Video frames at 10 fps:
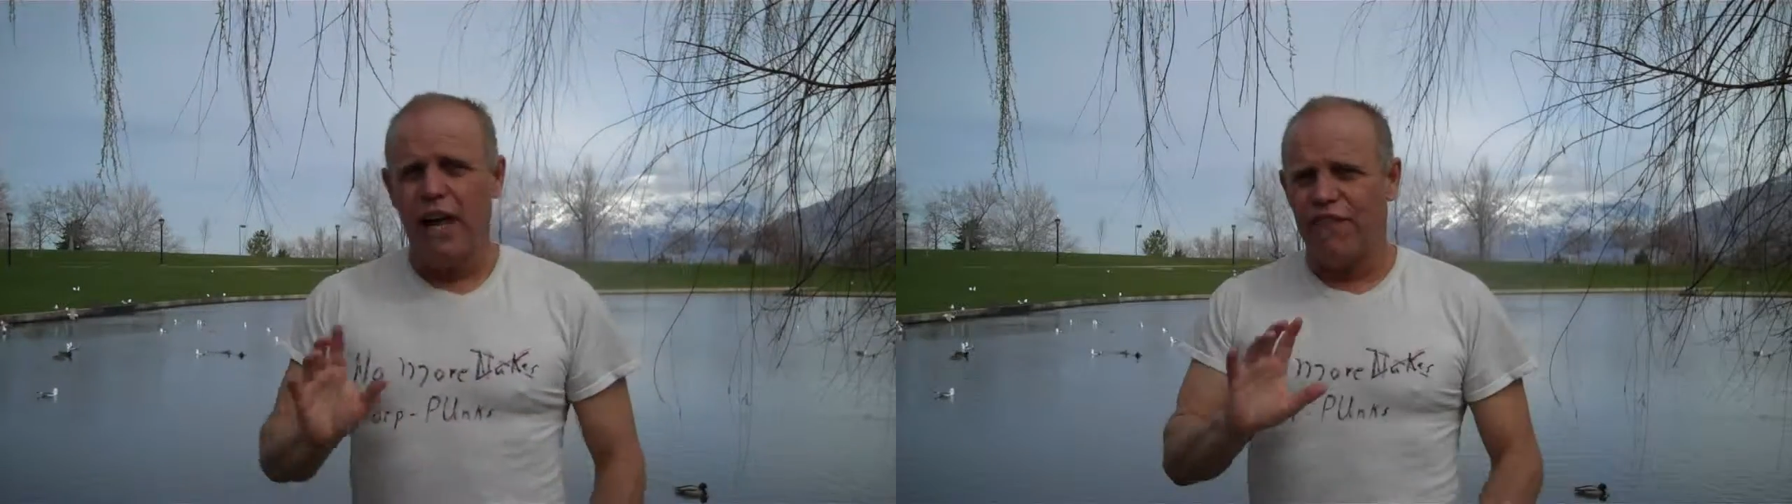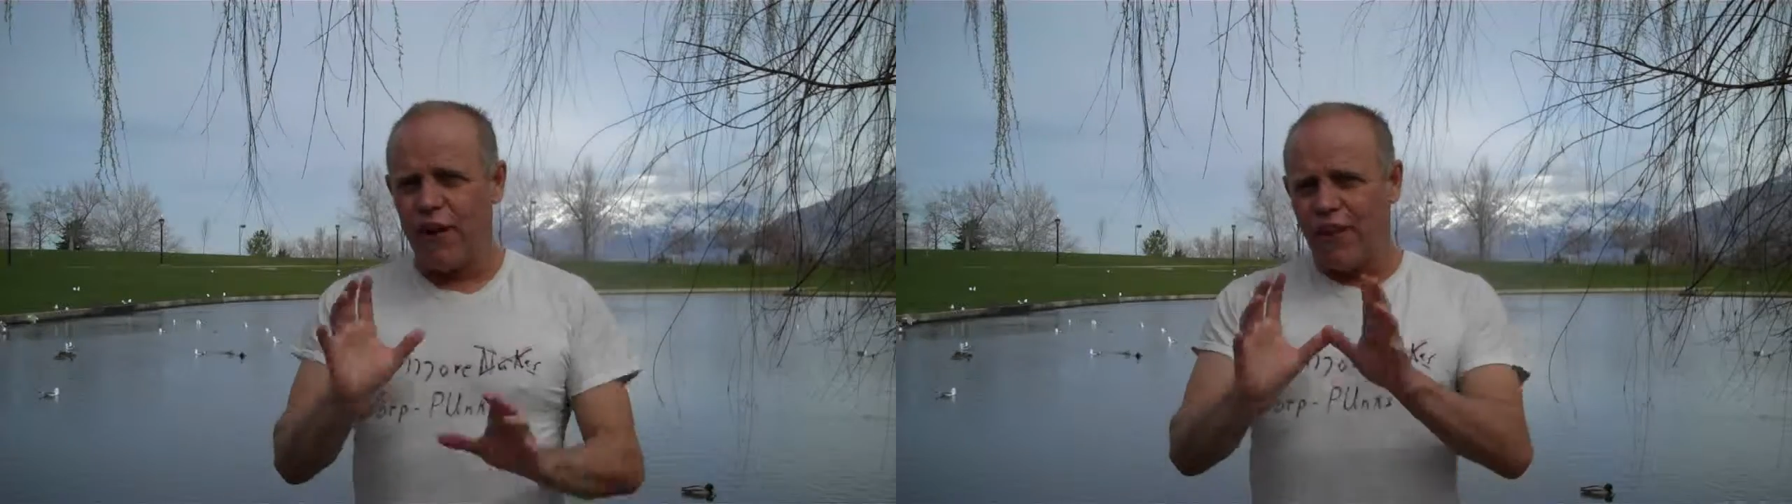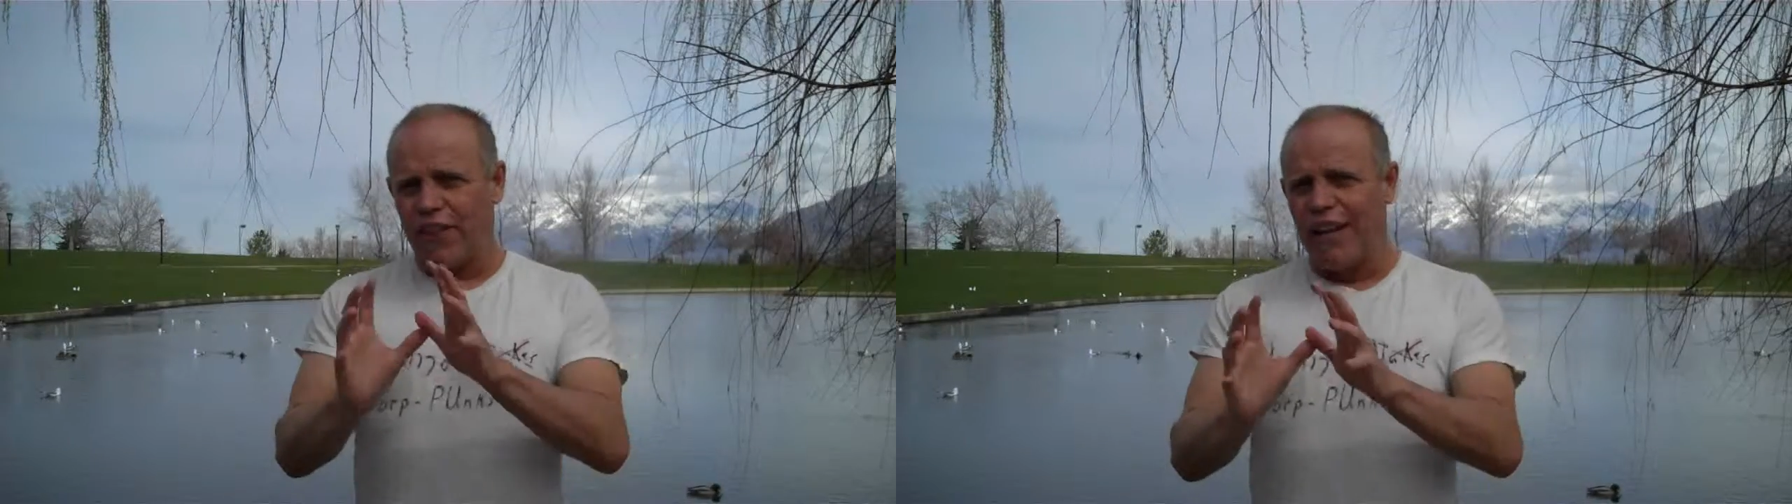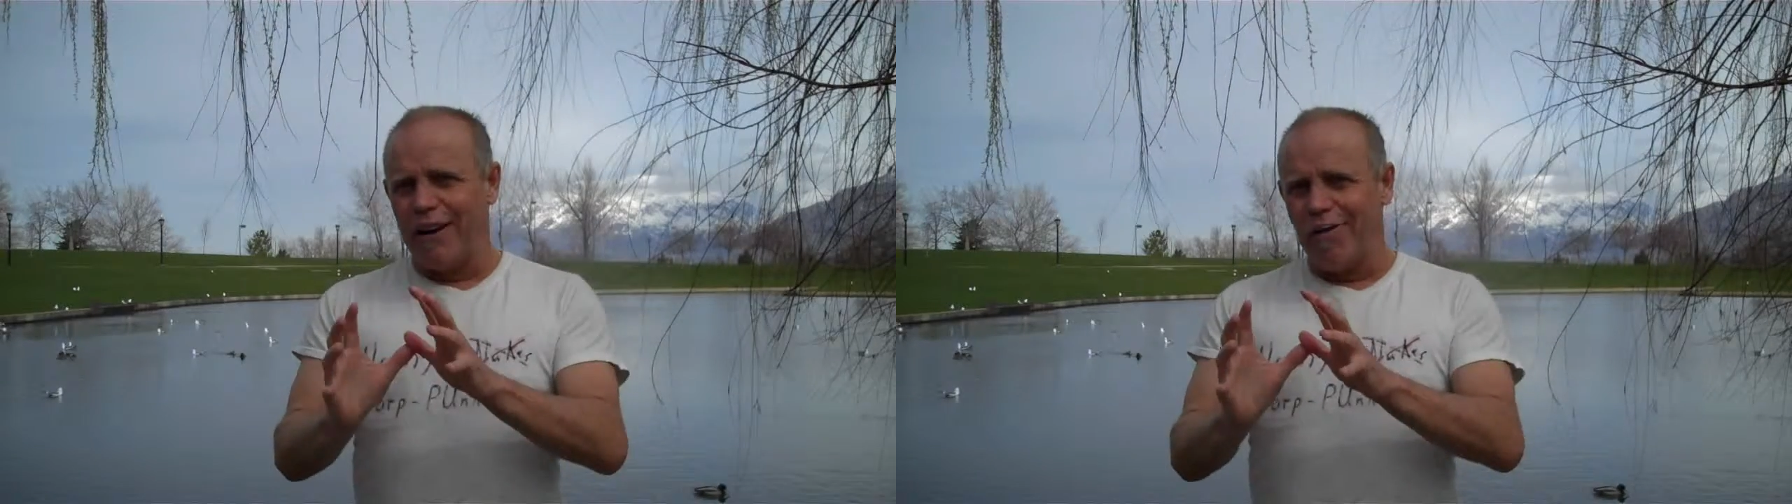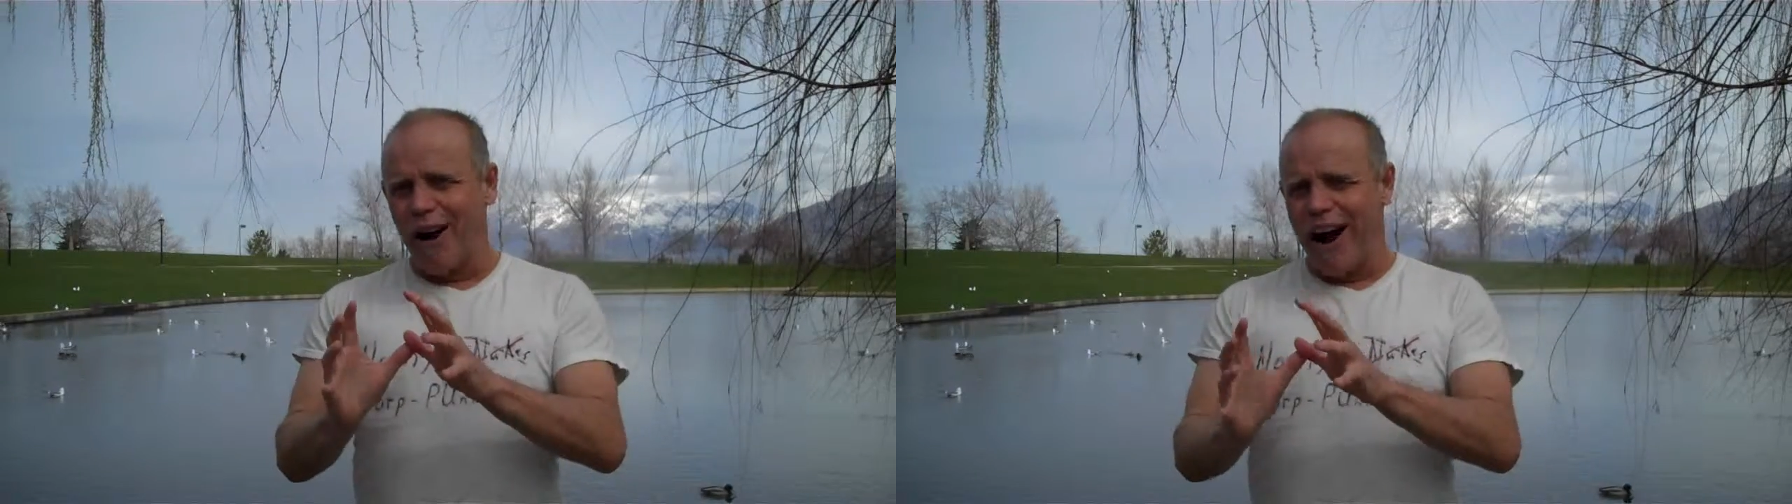If you
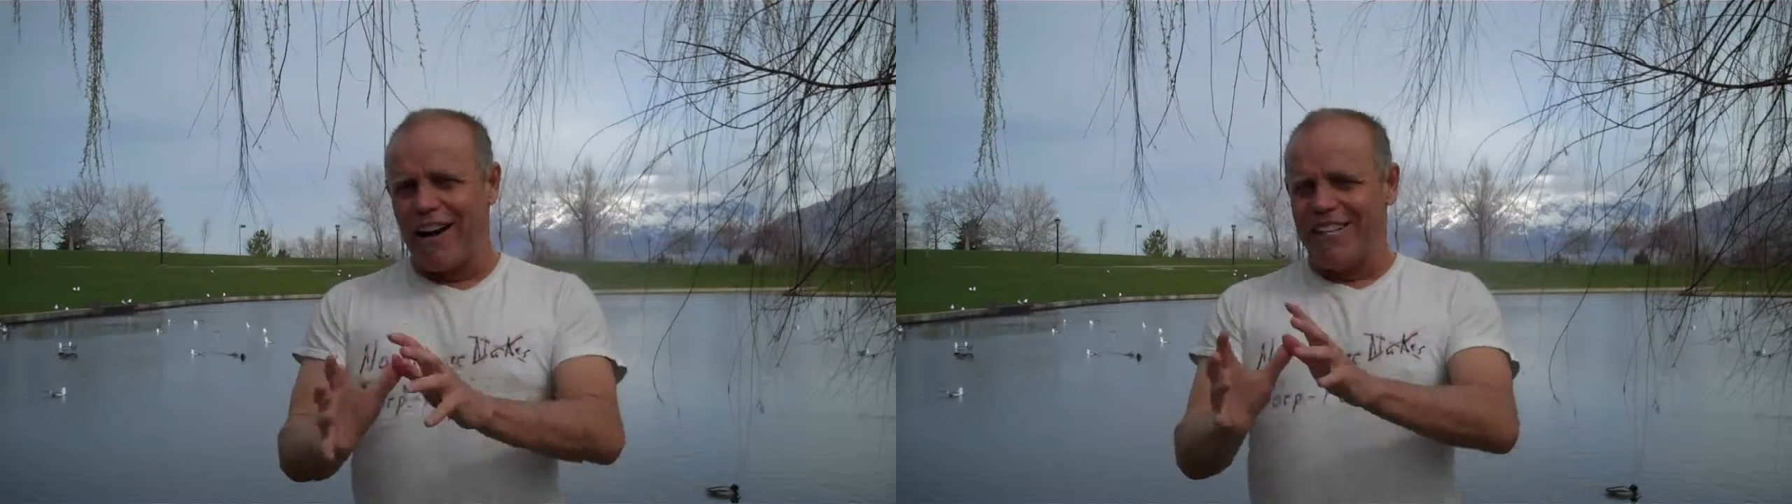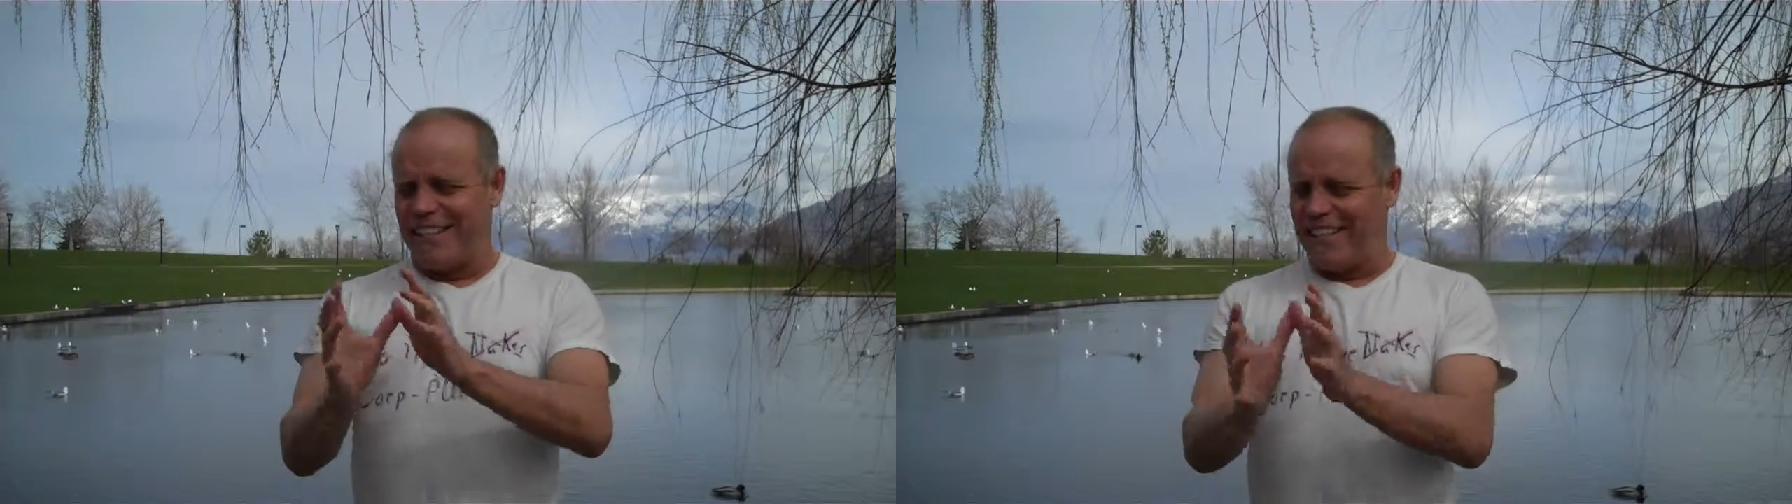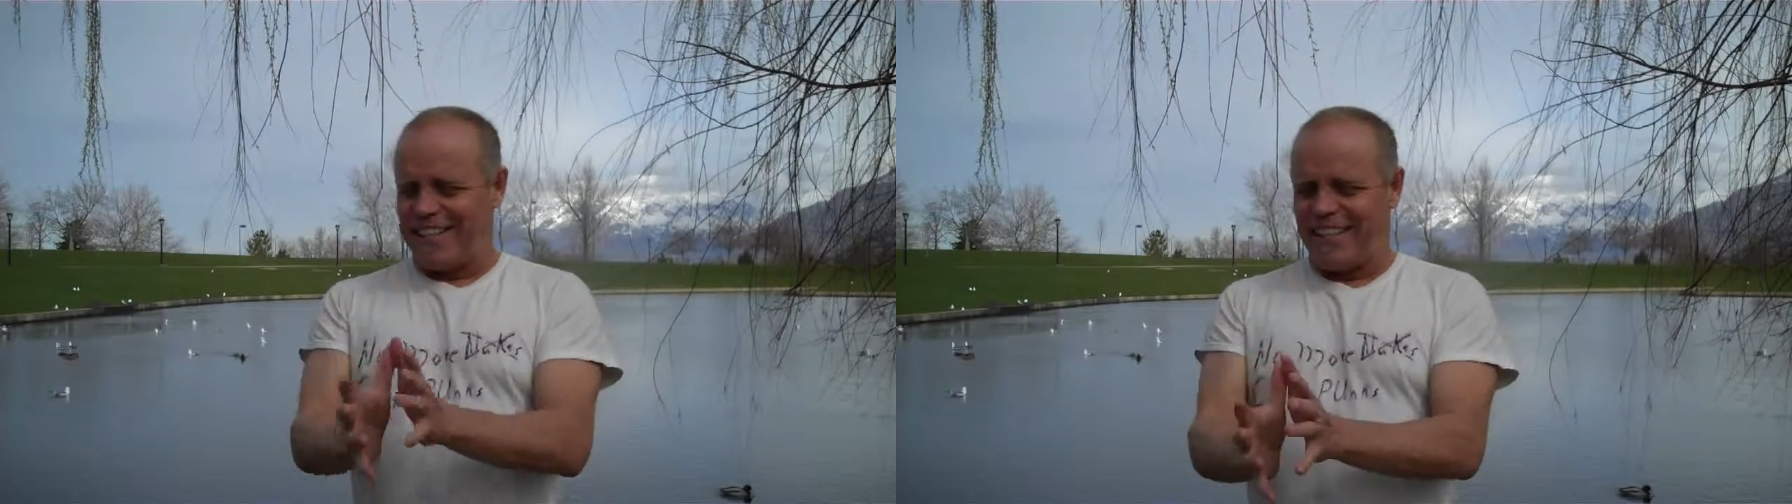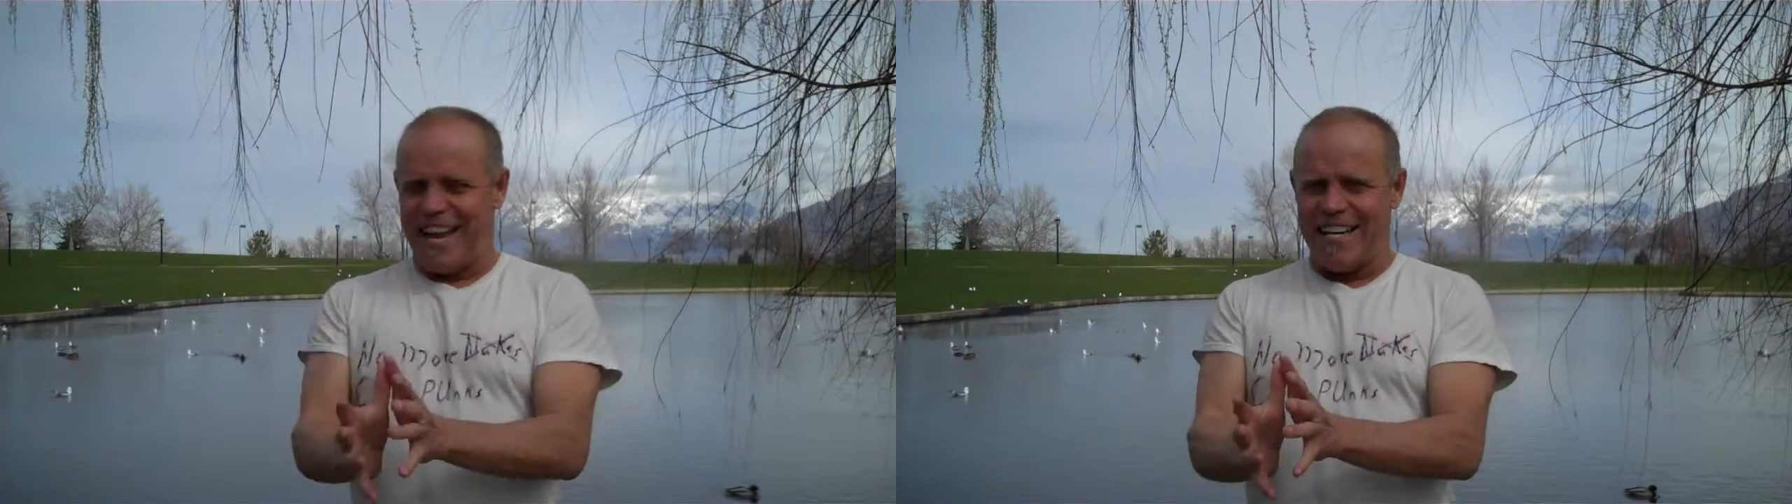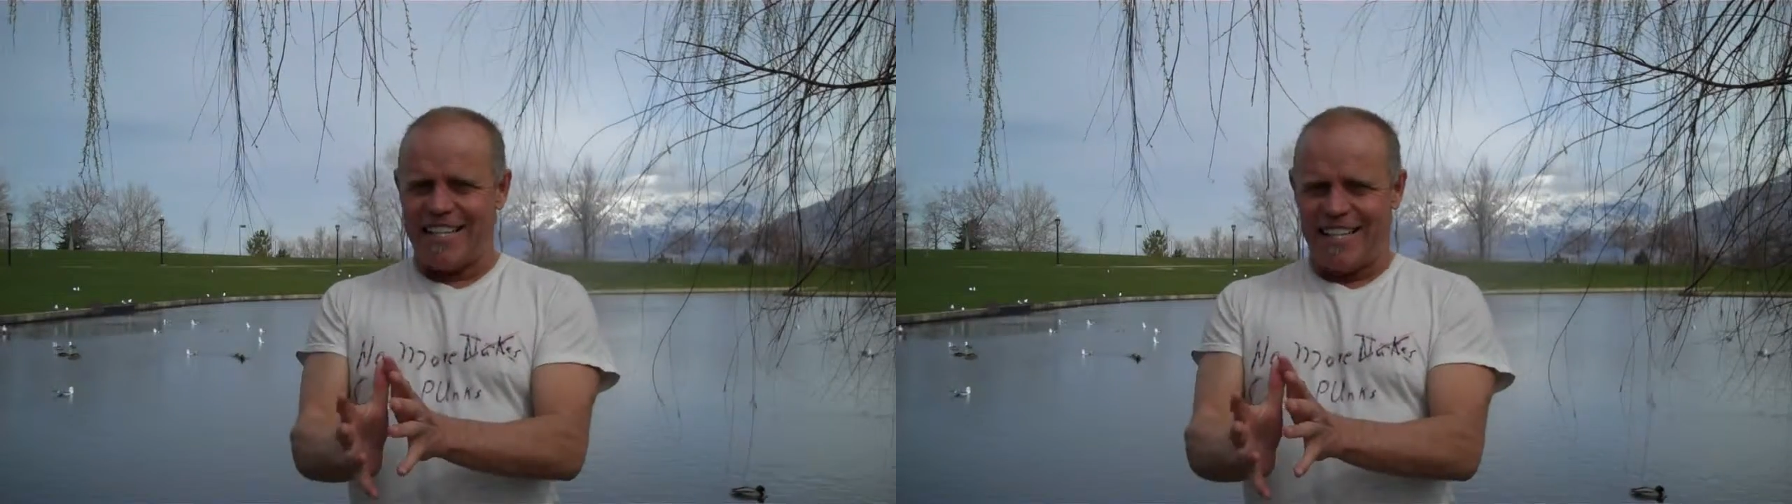think water, it's, it's
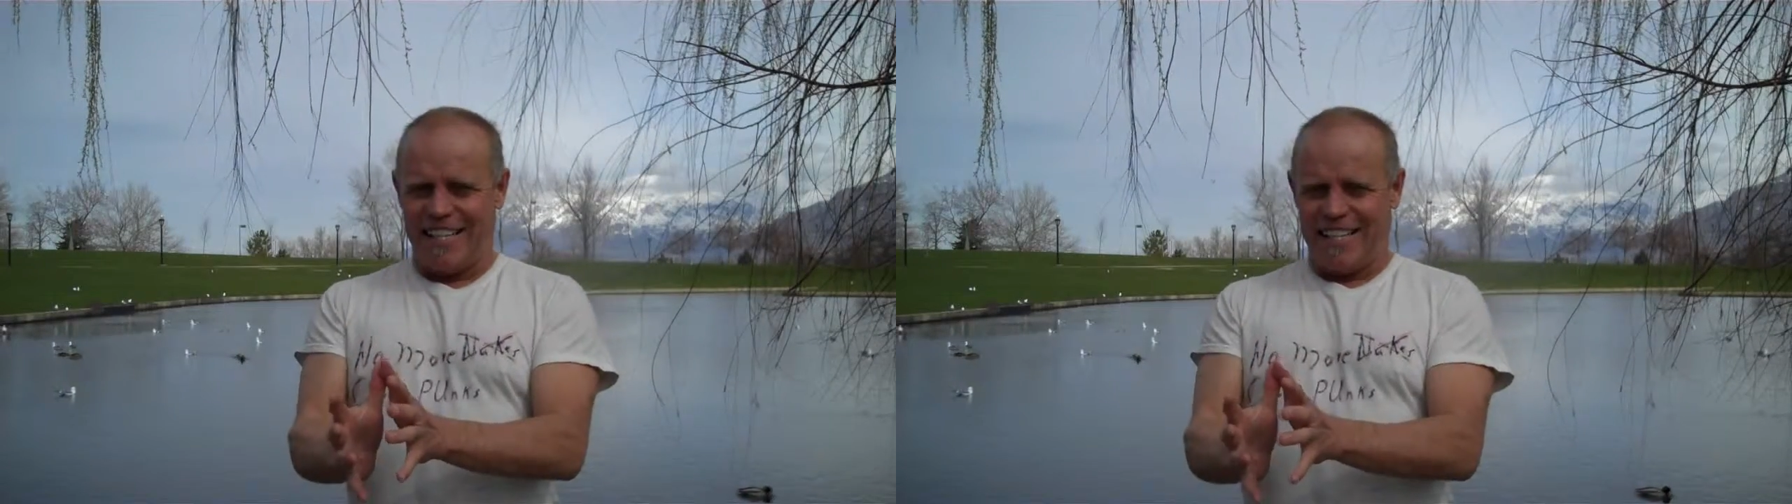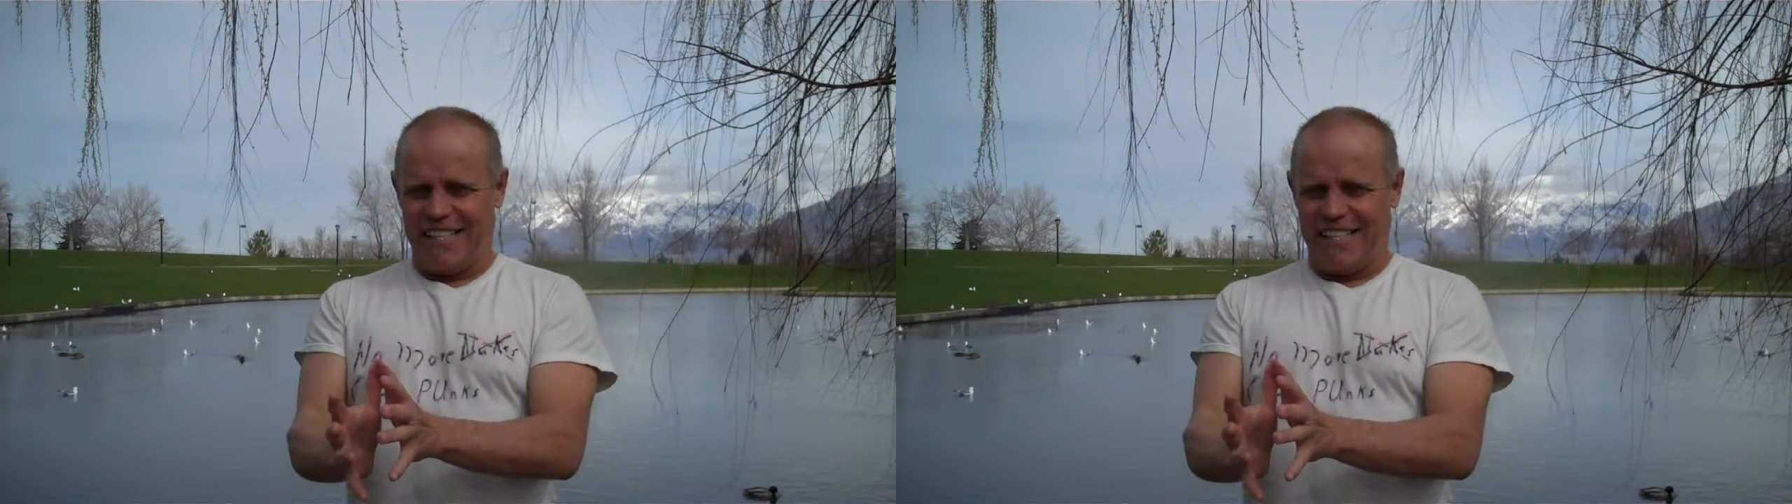less